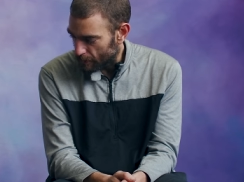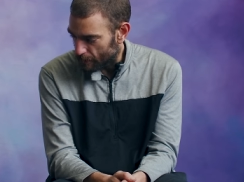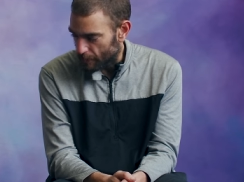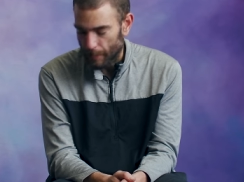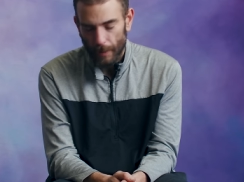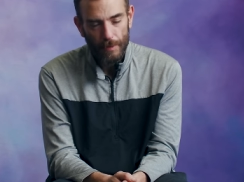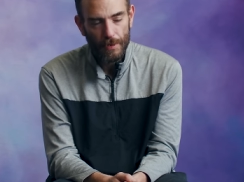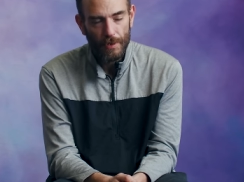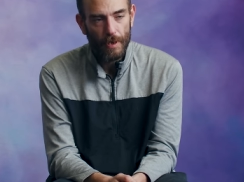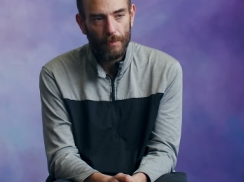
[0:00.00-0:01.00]
she would always
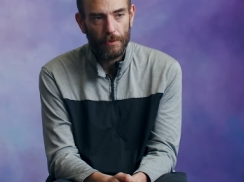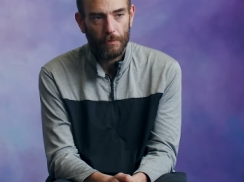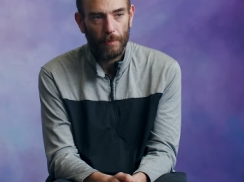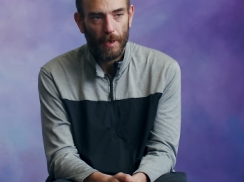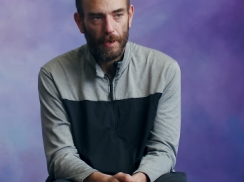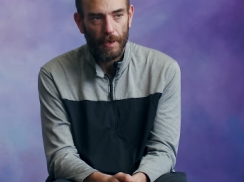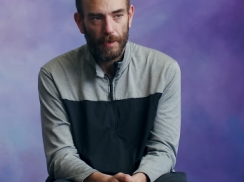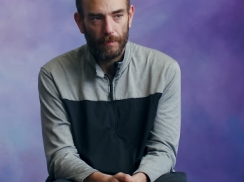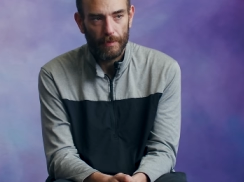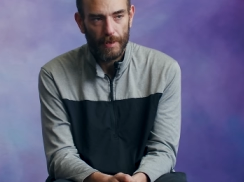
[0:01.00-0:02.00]
say it was
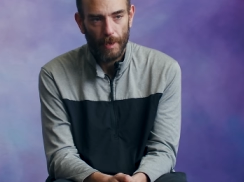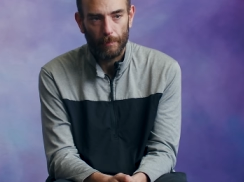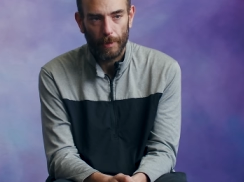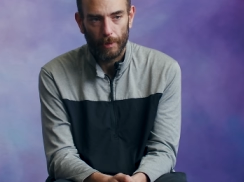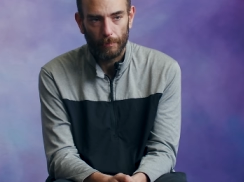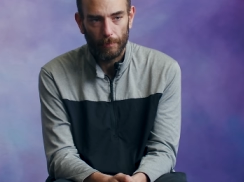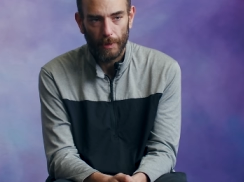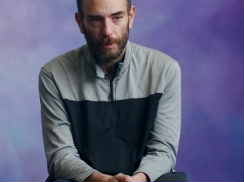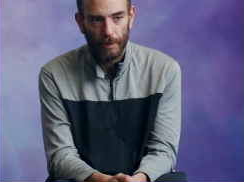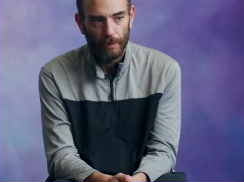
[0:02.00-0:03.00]
my uh, temper,
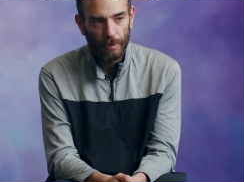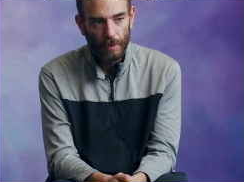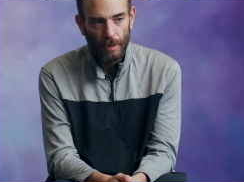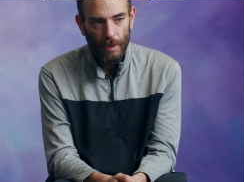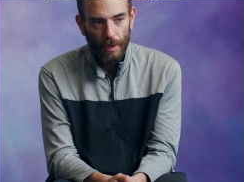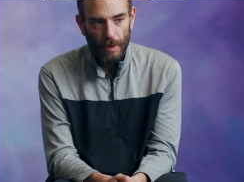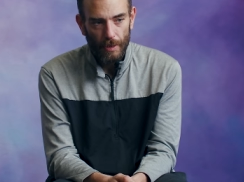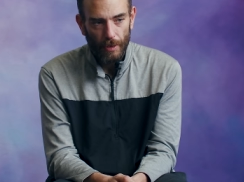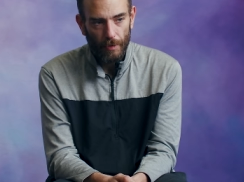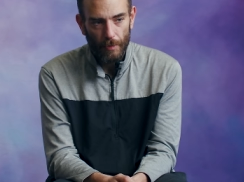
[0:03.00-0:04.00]
but
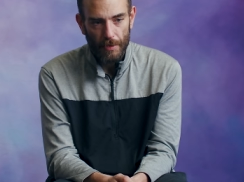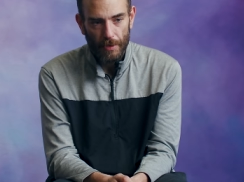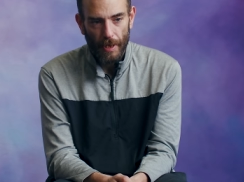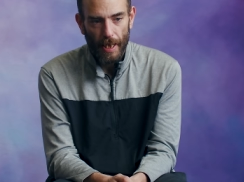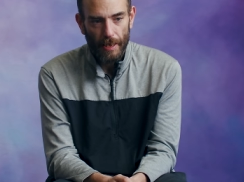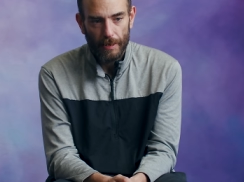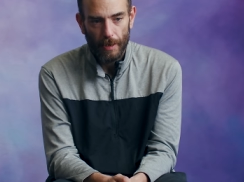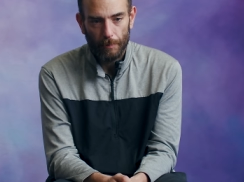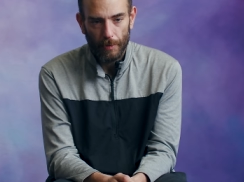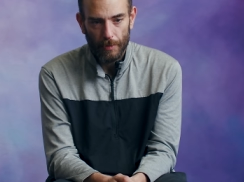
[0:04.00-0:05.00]
the only reason I had a
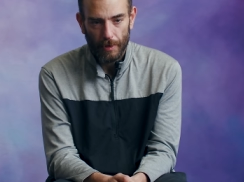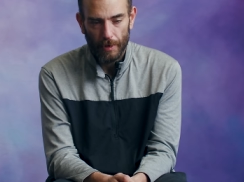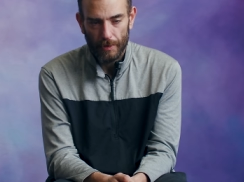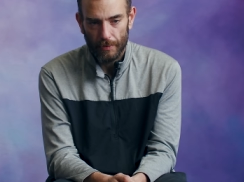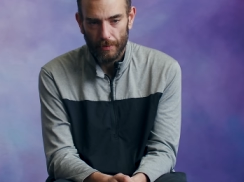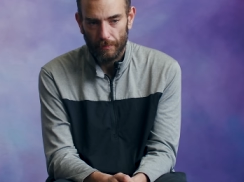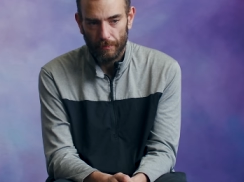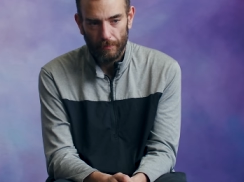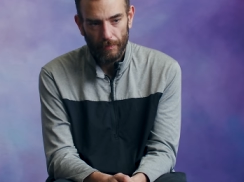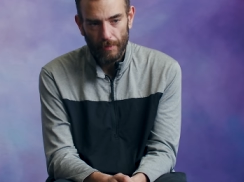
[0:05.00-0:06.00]
temper is because
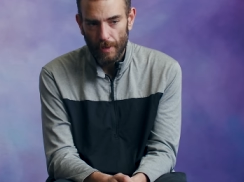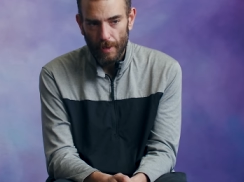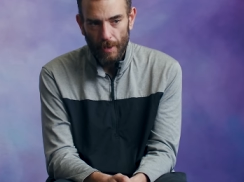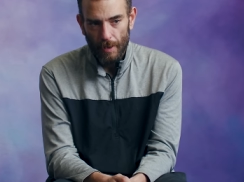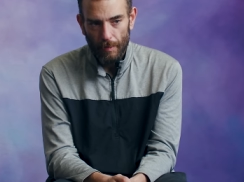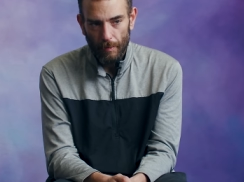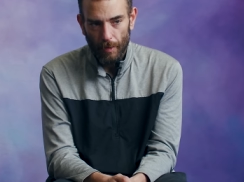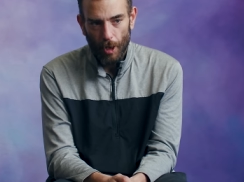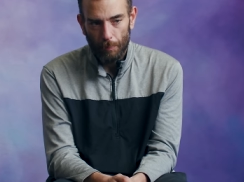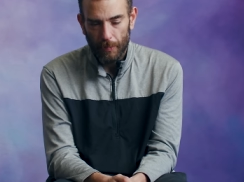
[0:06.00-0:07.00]
of
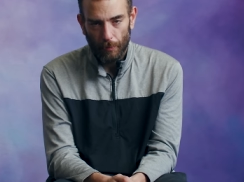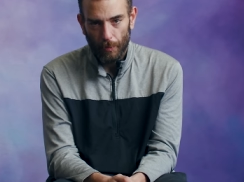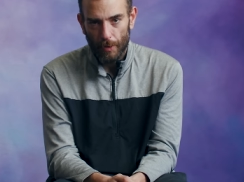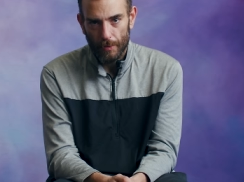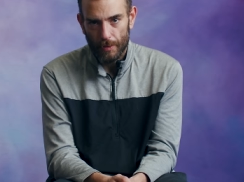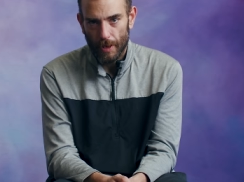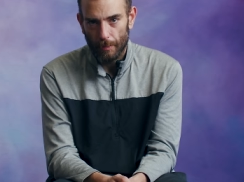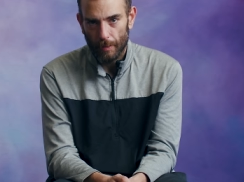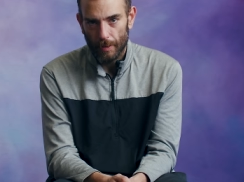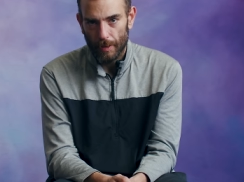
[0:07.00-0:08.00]
open wounds that
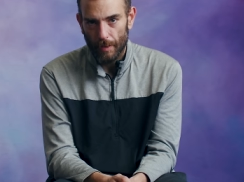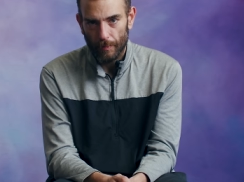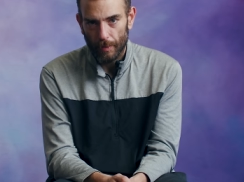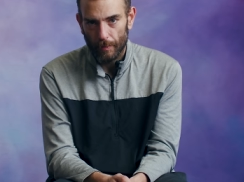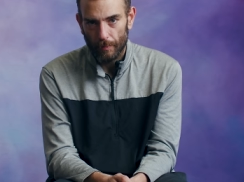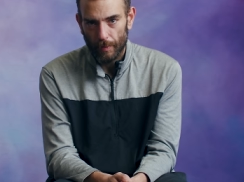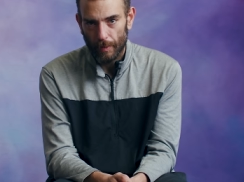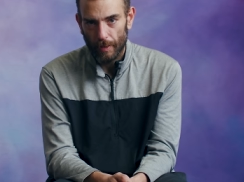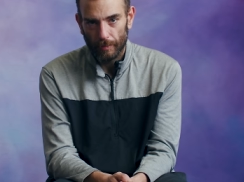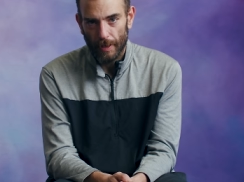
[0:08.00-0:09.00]
were never
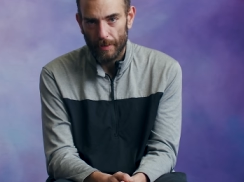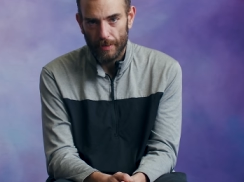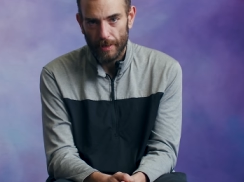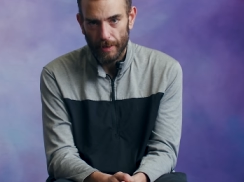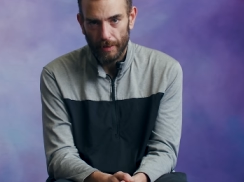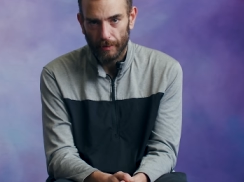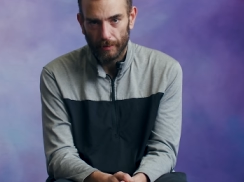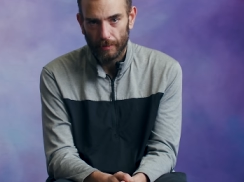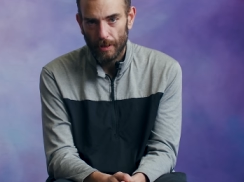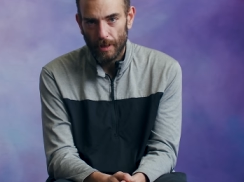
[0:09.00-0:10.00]
allowed to
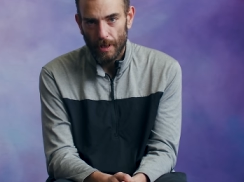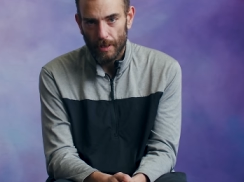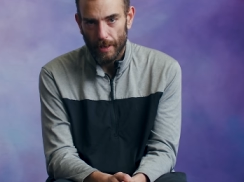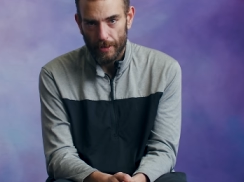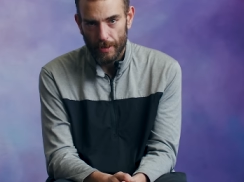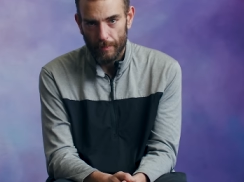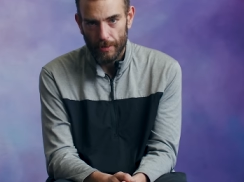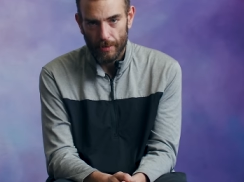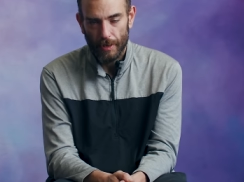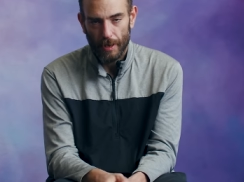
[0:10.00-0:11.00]
heal, that she would
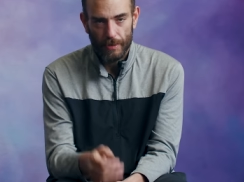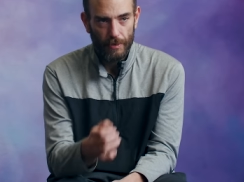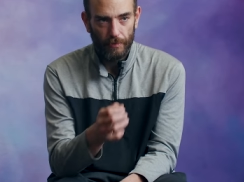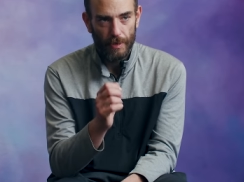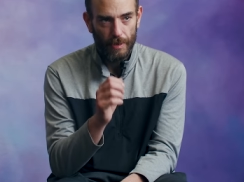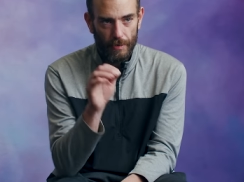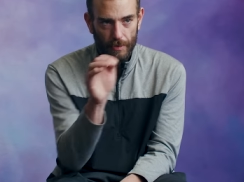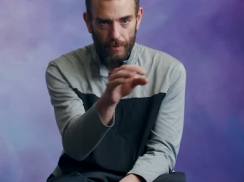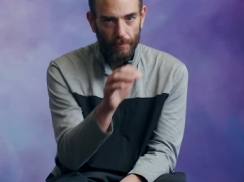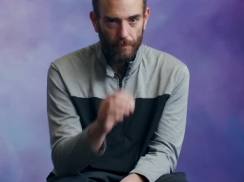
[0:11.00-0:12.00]
just constantly
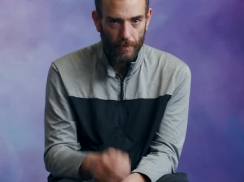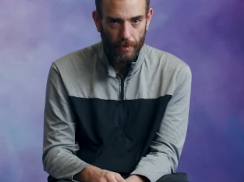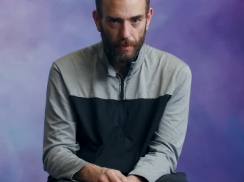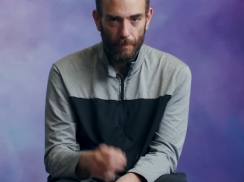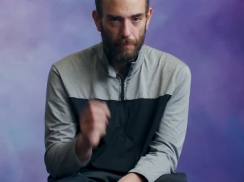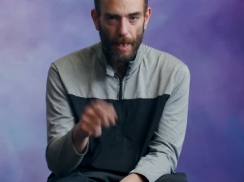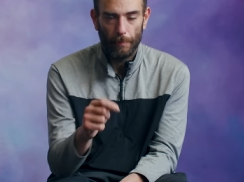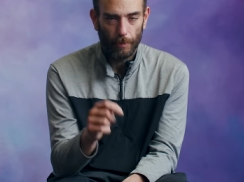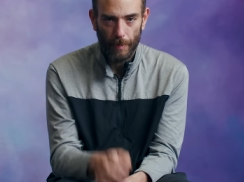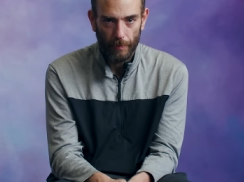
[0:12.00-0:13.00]
uh,
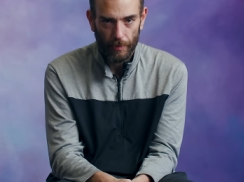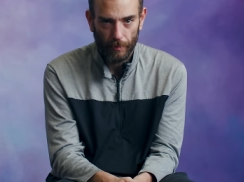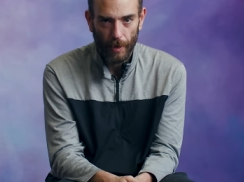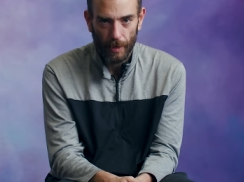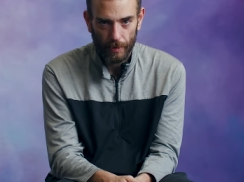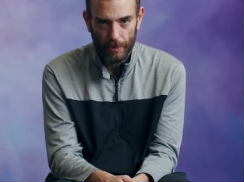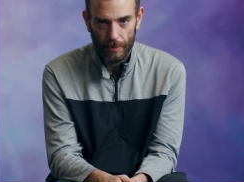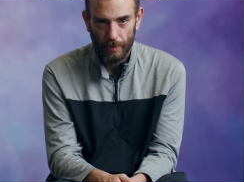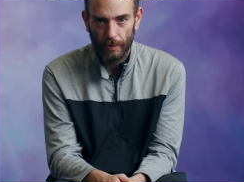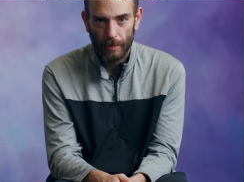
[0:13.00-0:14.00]
pebble me with rocks
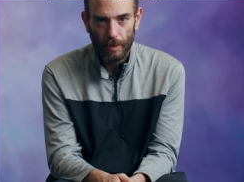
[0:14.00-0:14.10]
and